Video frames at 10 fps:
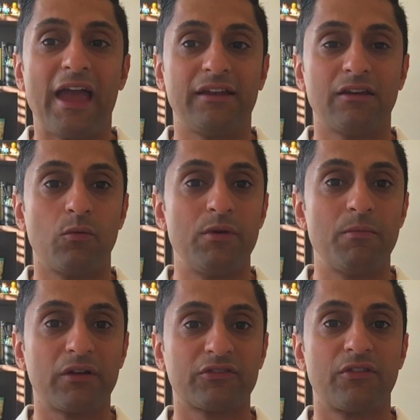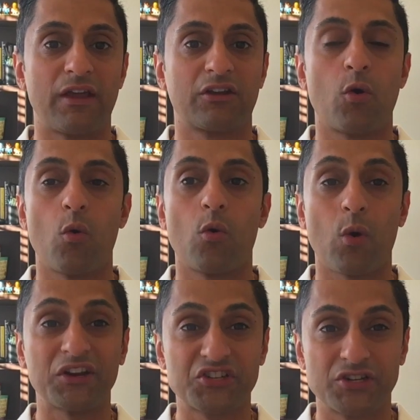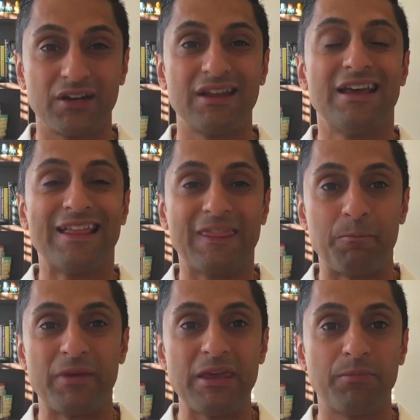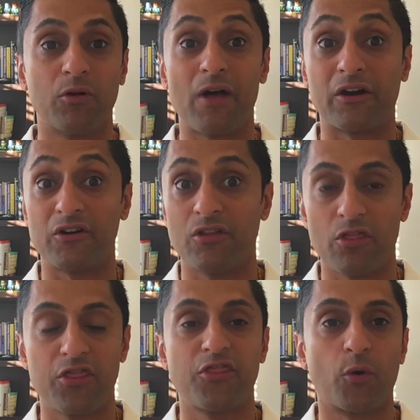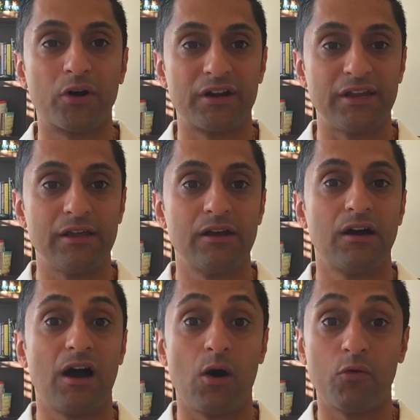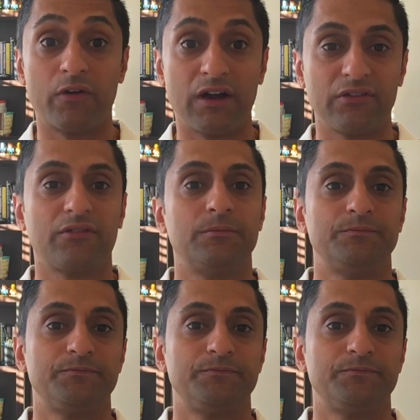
and we must then question the people that are in authority over us.